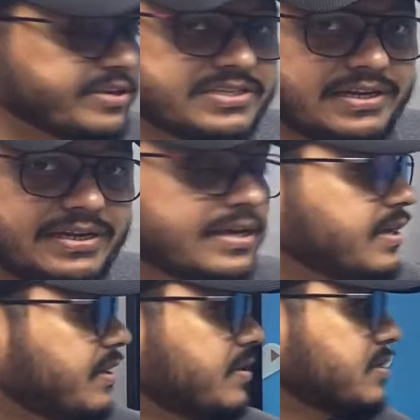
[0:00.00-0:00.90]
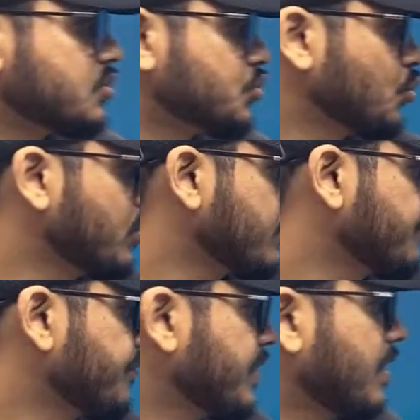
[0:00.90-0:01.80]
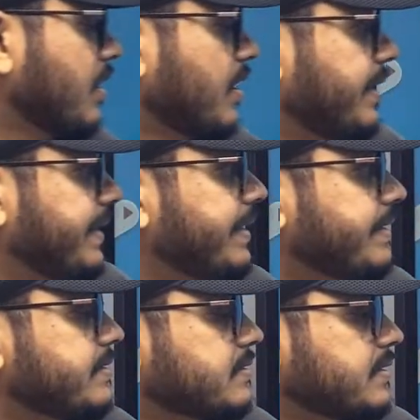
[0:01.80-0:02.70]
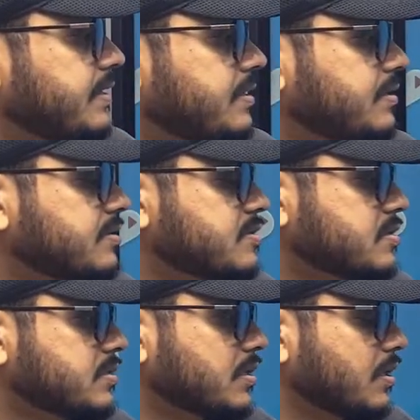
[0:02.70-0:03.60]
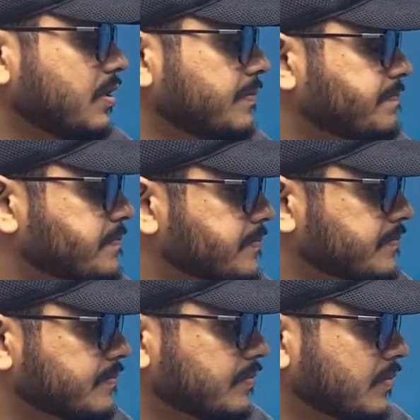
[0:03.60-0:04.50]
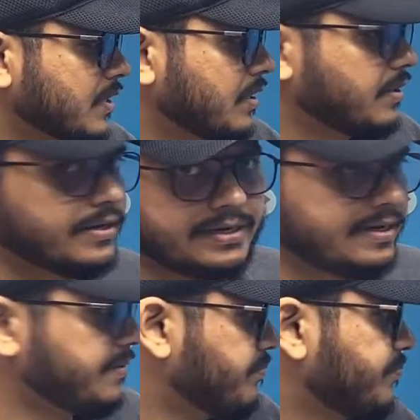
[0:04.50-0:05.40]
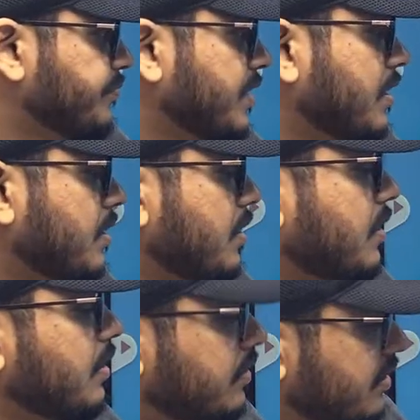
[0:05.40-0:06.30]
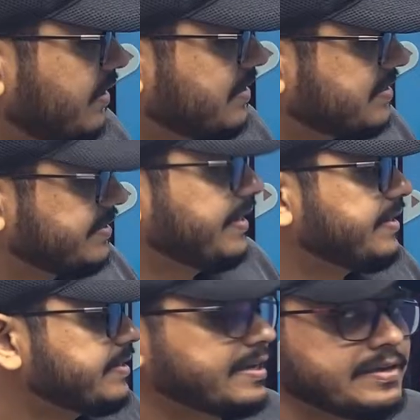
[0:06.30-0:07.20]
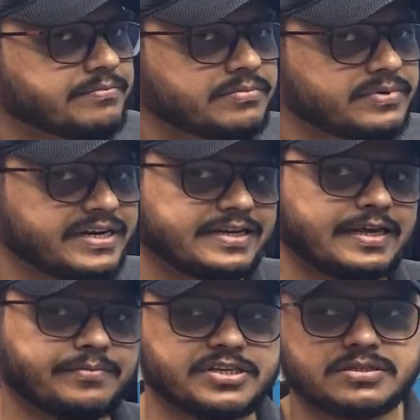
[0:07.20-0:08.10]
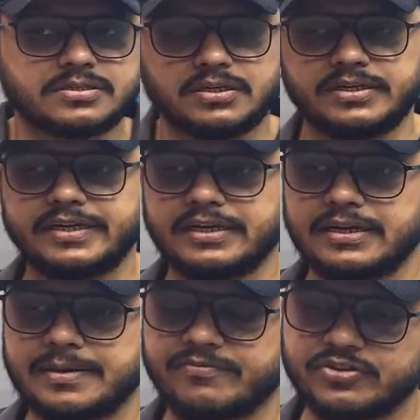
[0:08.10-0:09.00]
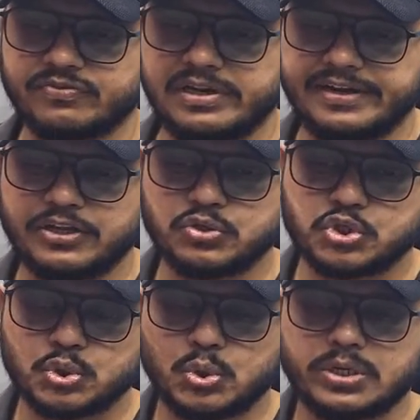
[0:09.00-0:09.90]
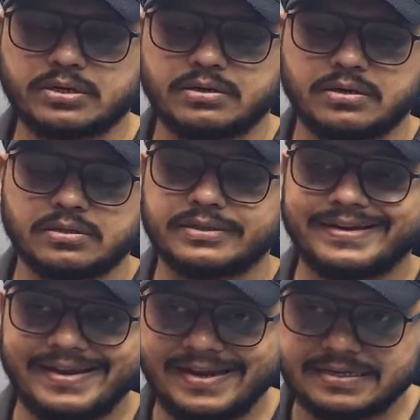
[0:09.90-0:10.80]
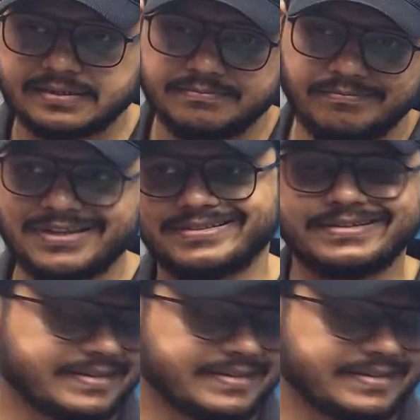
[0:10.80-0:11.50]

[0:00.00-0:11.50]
basically store date in this data type. Then there is date time. Date time is a data type which will let you store the date plus the